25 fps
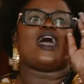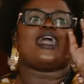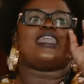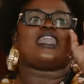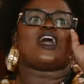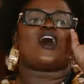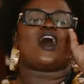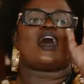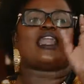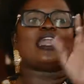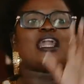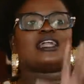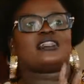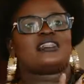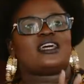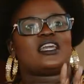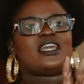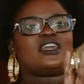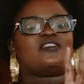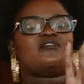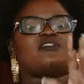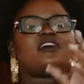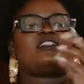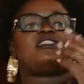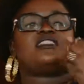Now, another
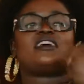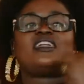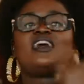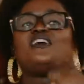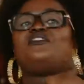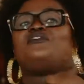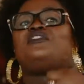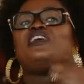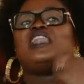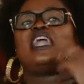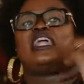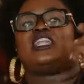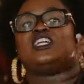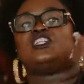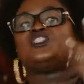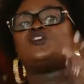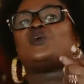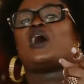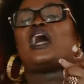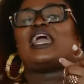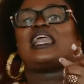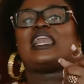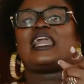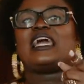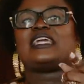event that I feel I need to
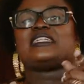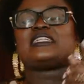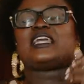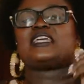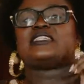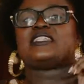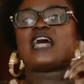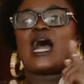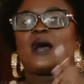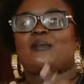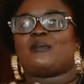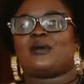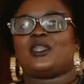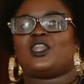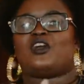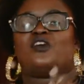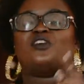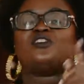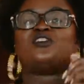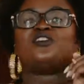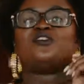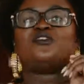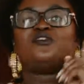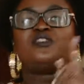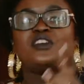highlight is happening
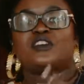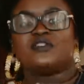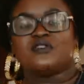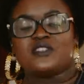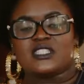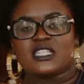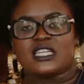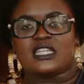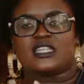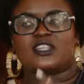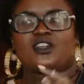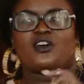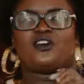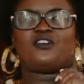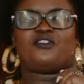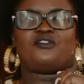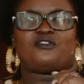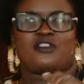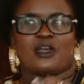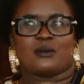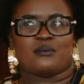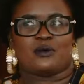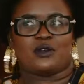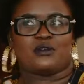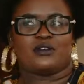on the 15th of
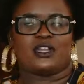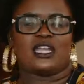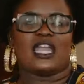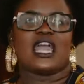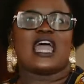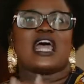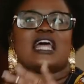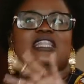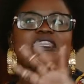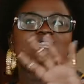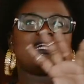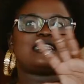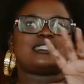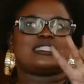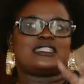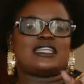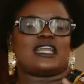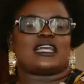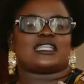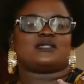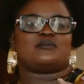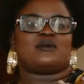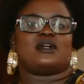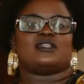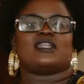February. That's
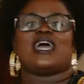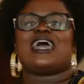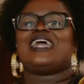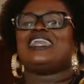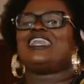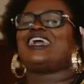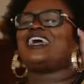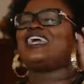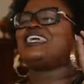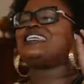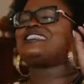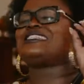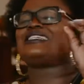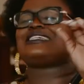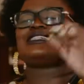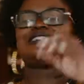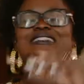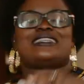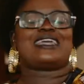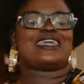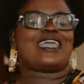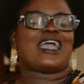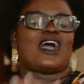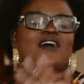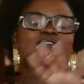next month. Now, it's a
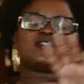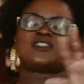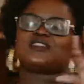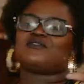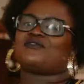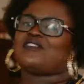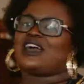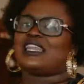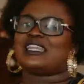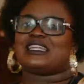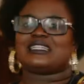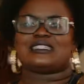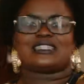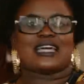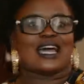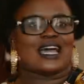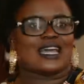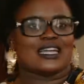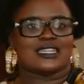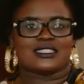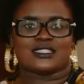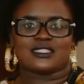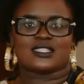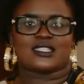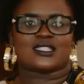day after
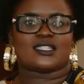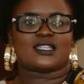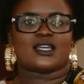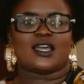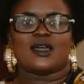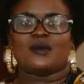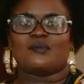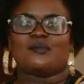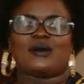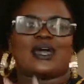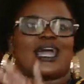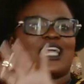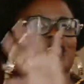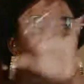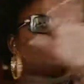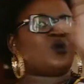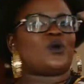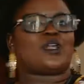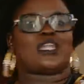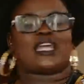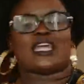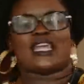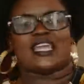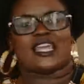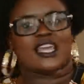Valentine's, but I don't
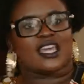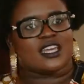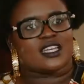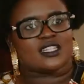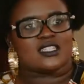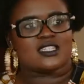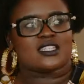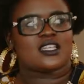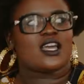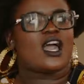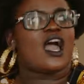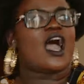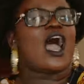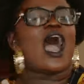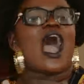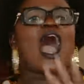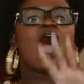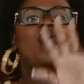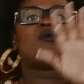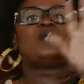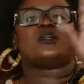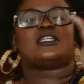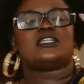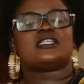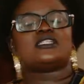want to hear it.
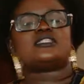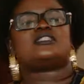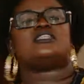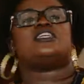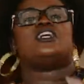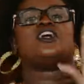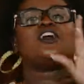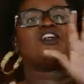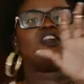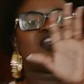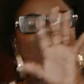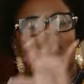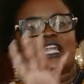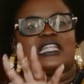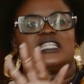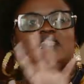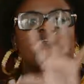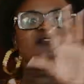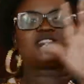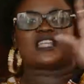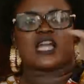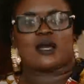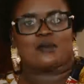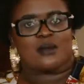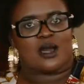I want to see
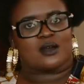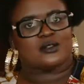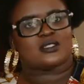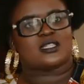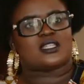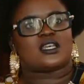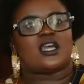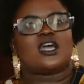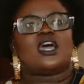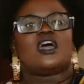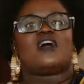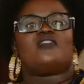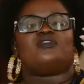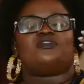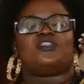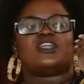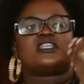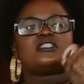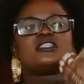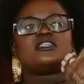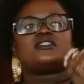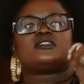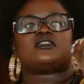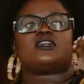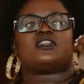creatives come out.
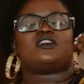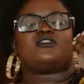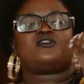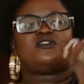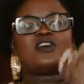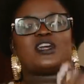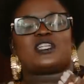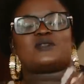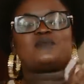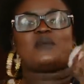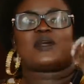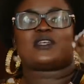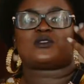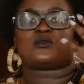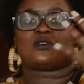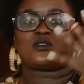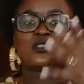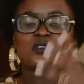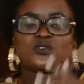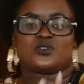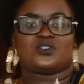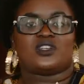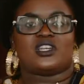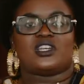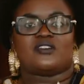This is an event by
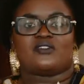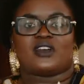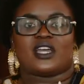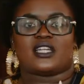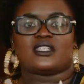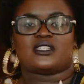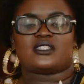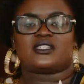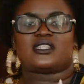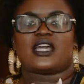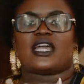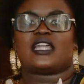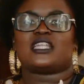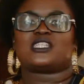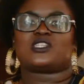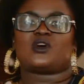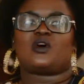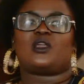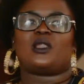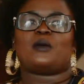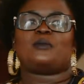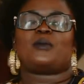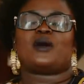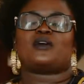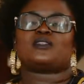Swazuri Events, and it's
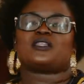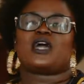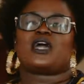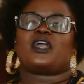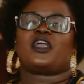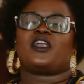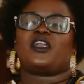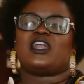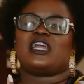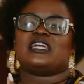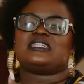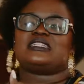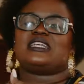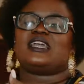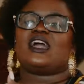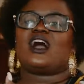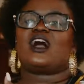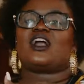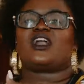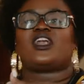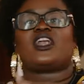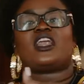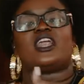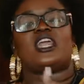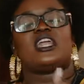all about creating a
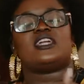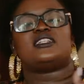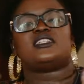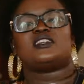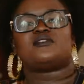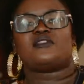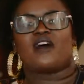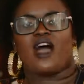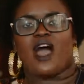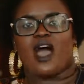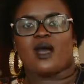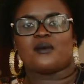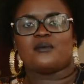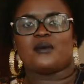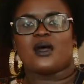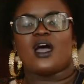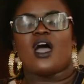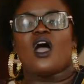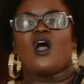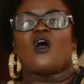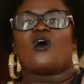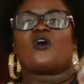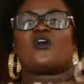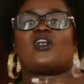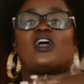creative hub
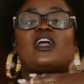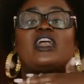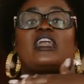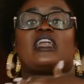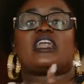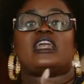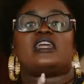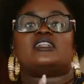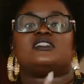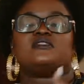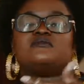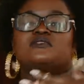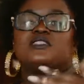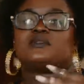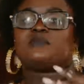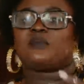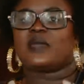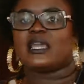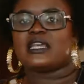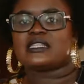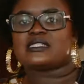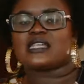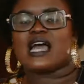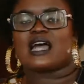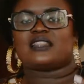or a creative
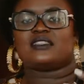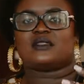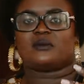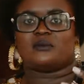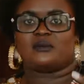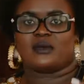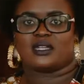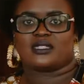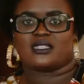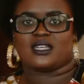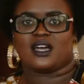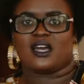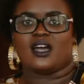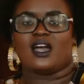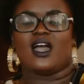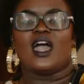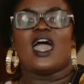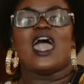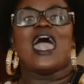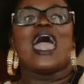space at the Meta.